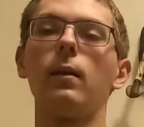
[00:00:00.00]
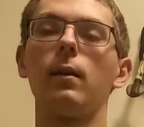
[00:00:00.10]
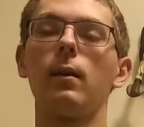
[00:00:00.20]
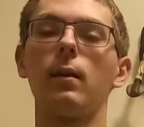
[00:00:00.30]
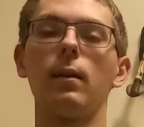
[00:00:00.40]

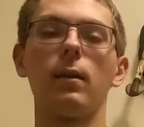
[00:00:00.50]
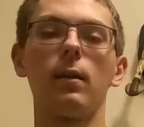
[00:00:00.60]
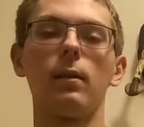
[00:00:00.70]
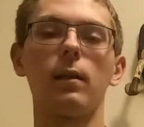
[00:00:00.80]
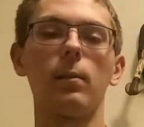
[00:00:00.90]
And in
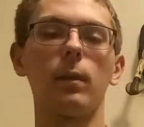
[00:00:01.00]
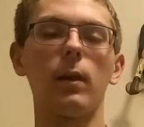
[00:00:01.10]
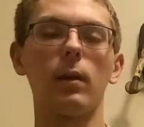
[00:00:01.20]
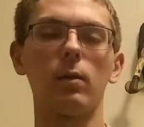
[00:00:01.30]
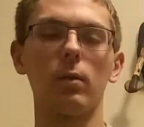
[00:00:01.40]
the top right
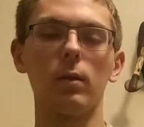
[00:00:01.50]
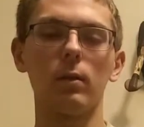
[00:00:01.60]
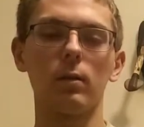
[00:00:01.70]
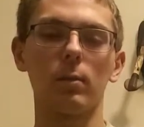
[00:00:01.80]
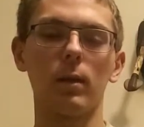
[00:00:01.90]
hand corner,
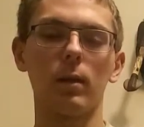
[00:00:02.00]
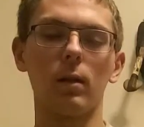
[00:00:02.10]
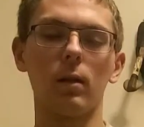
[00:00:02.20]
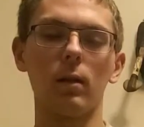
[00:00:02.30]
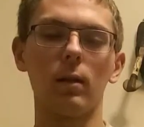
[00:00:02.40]
there's going to be a
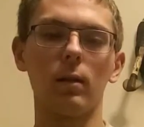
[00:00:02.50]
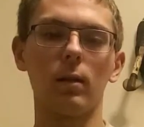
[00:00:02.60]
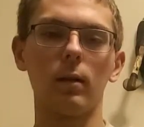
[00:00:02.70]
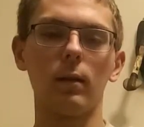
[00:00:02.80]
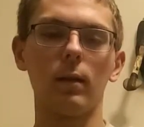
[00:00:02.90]

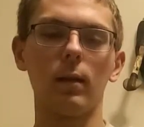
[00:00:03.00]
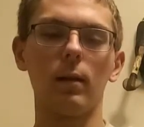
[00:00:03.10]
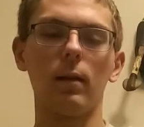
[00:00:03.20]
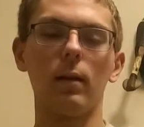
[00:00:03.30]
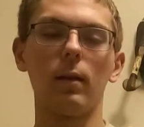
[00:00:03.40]
card
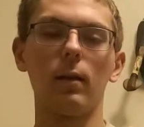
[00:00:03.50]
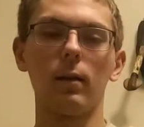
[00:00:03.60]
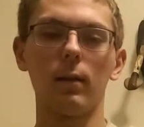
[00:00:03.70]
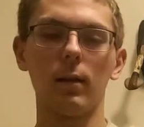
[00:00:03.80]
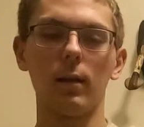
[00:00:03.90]
there.
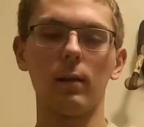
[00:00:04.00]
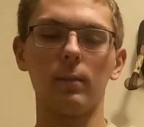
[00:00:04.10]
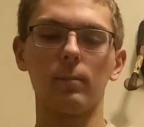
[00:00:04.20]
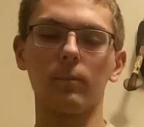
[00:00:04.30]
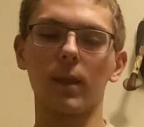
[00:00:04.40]
Click it
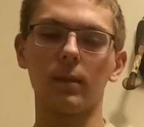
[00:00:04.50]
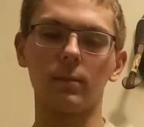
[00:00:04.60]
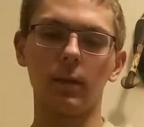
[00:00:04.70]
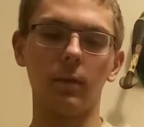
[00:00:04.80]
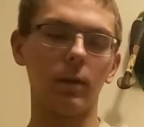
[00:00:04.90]

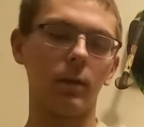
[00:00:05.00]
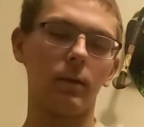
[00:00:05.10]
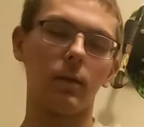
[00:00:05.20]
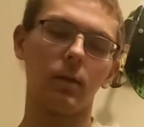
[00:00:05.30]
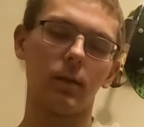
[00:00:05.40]
in the
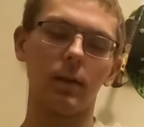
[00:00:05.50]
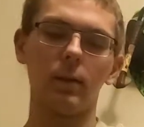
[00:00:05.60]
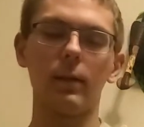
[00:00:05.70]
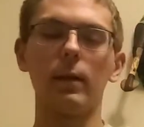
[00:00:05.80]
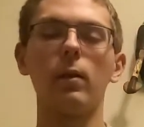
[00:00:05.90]
first few seconds of
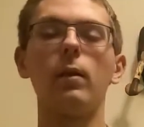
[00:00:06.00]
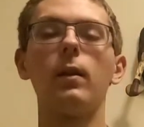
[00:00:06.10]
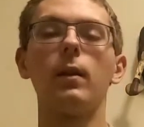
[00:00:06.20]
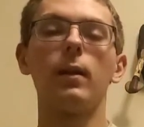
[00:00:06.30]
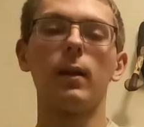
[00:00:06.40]
the video,
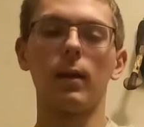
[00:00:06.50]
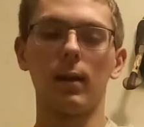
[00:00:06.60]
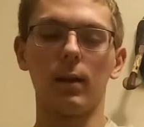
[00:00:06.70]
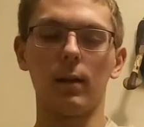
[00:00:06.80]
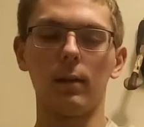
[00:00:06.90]

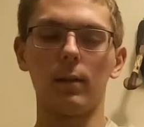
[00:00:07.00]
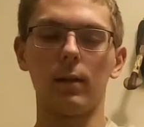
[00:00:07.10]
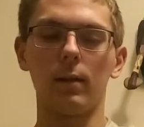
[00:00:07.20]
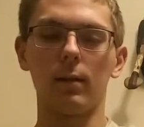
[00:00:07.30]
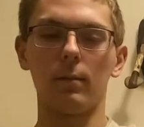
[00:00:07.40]
and
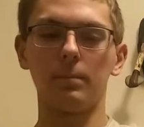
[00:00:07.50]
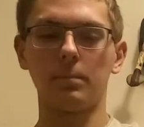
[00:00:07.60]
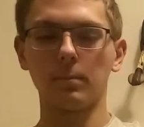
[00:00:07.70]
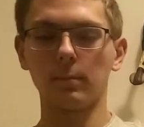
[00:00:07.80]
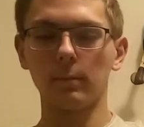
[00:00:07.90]
the
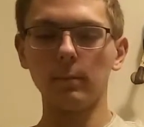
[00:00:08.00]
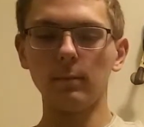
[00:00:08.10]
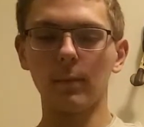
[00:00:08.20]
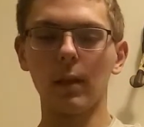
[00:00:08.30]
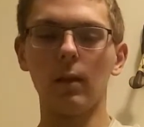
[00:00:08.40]

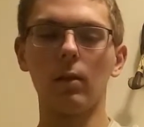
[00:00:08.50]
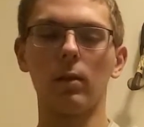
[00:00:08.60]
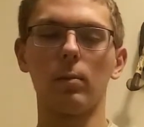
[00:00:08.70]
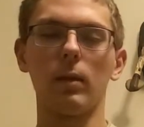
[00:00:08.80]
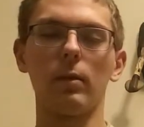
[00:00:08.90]

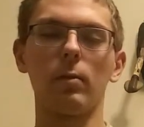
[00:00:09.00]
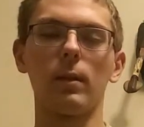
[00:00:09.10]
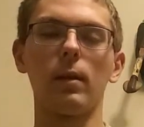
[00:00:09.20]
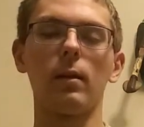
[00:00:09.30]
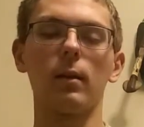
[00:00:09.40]
plays will be
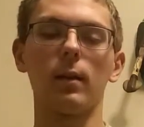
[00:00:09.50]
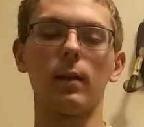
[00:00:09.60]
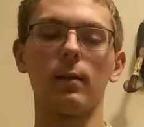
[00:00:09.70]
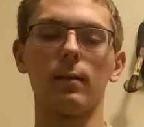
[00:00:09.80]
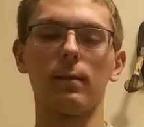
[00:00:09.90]
there. Click
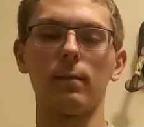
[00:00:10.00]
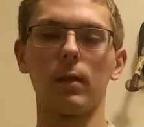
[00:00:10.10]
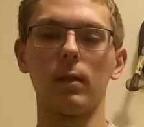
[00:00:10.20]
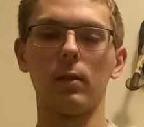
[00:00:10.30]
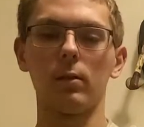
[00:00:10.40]
it.
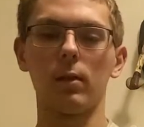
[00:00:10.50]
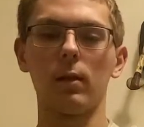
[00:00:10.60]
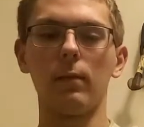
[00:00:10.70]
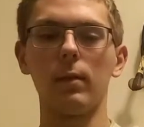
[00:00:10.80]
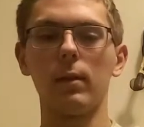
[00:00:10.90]
It'll show
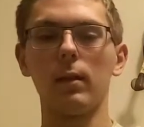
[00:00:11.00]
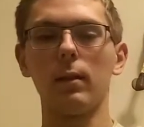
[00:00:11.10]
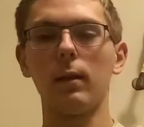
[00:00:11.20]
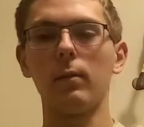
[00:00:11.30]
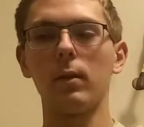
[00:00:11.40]
everything
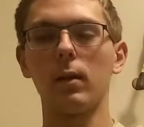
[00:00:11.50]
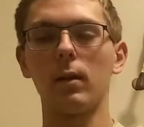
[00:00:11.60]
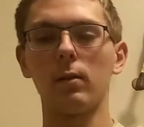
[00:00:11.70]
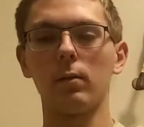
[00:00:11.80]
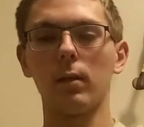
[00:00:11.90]
that I've
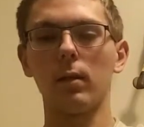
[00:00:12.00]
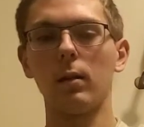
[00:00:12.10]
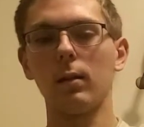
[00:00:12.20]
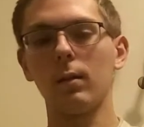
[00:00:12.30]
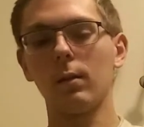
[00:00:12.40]
done
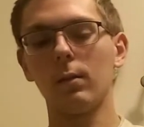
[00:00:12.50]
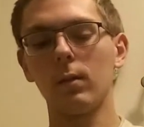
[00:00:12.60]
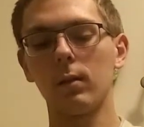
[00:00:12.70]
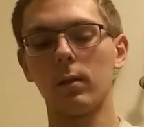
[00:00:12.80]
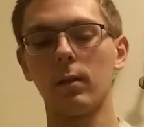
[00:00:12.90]
regarding this
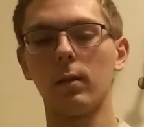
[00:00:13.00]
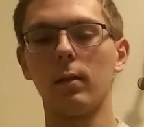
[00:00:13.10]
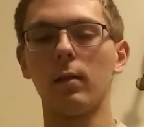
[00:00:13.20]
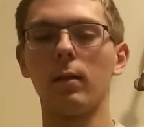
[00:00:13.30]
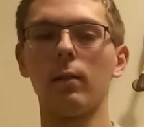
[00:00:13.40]

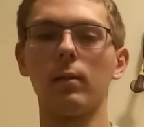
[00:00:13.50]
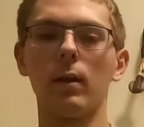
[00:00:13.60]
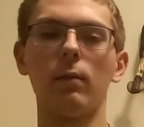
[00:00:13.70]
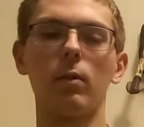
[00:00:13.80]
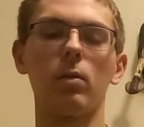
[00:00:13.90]

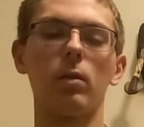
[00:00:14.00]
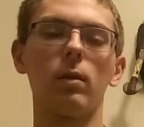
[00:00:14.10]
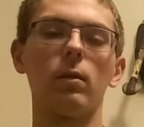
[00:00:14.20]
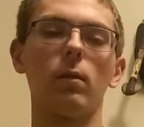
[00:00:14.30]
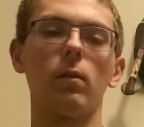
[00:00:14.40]
everything I've
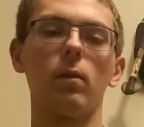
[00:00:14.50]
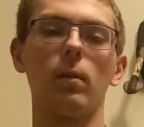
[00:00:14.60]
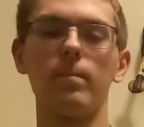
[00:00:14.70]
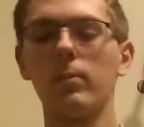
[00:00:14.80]
recorded so far.